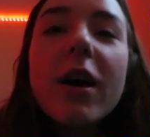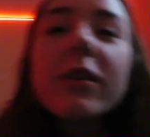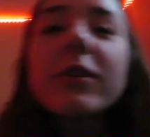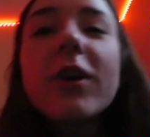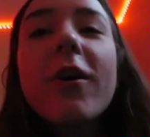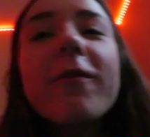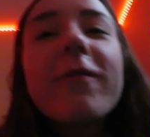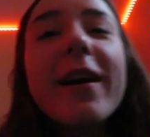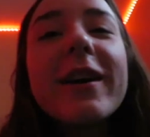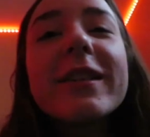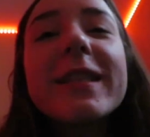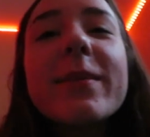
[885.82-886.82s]
So
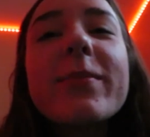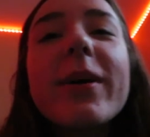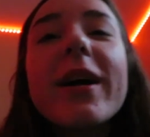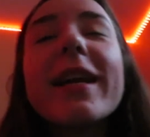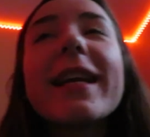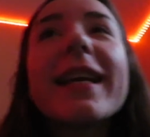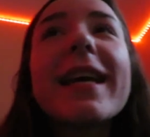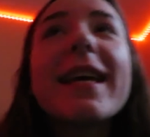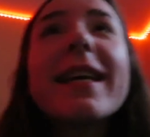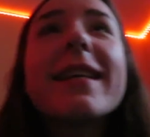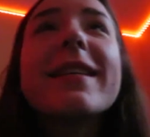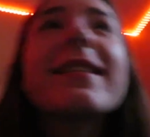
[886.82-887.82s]
fire team oh, bonding
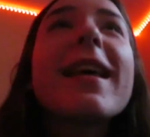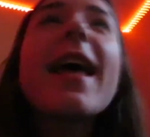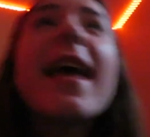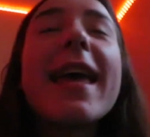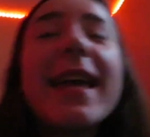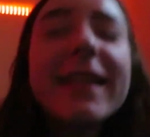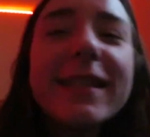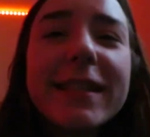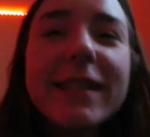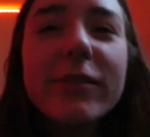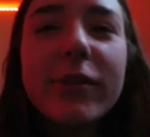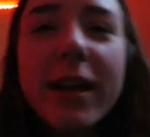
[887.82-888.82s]
okay, is
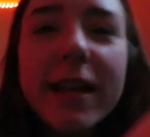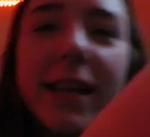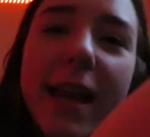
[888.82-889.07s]
ending right